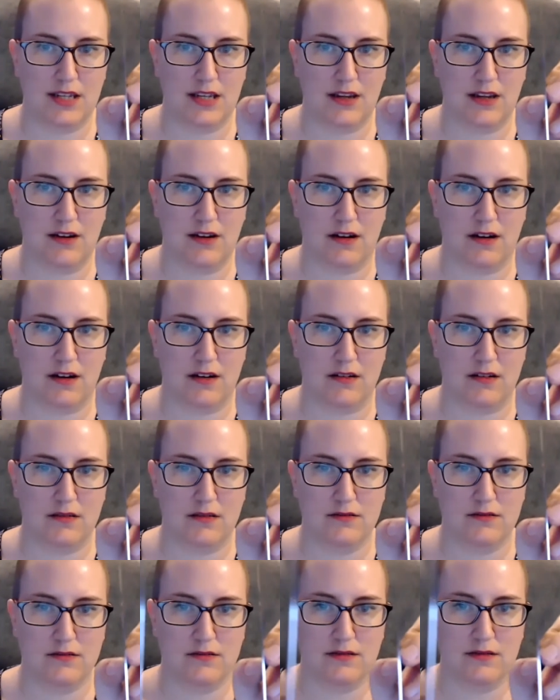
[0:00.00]
here,
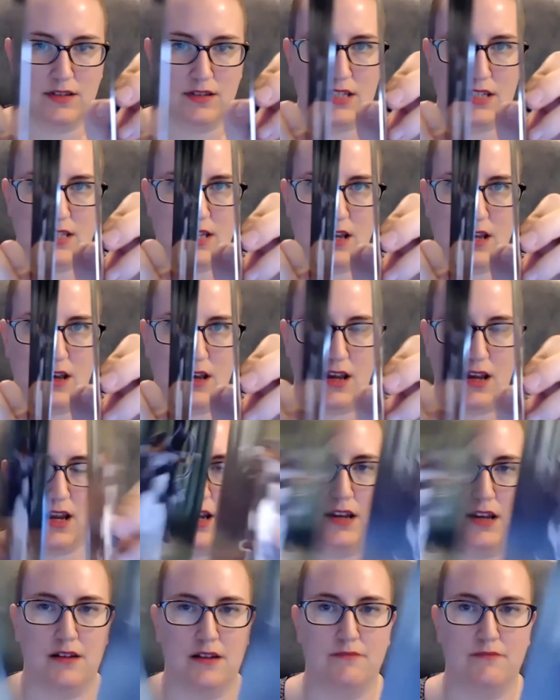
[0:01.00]
side.